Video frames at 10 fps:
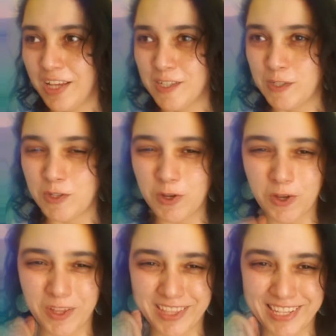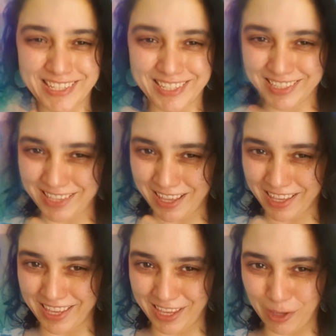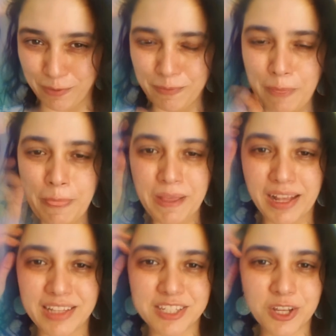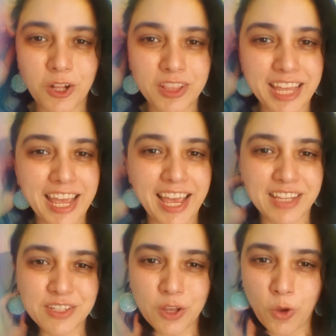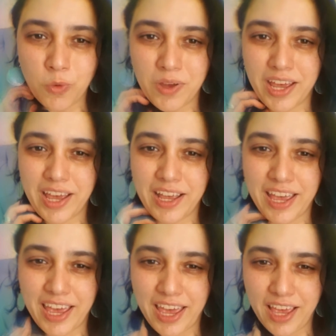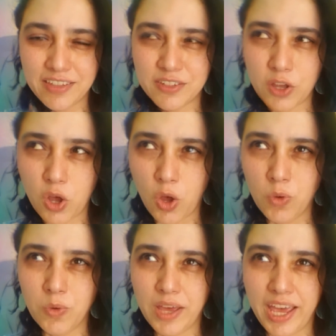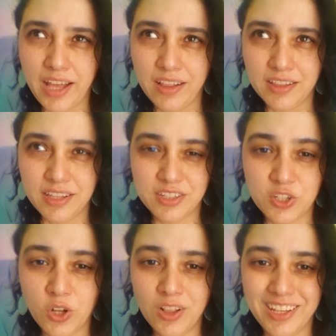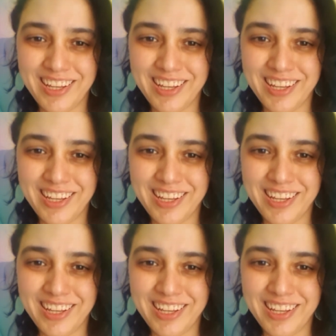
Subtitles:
So this is the key. It's called the SOL, the soul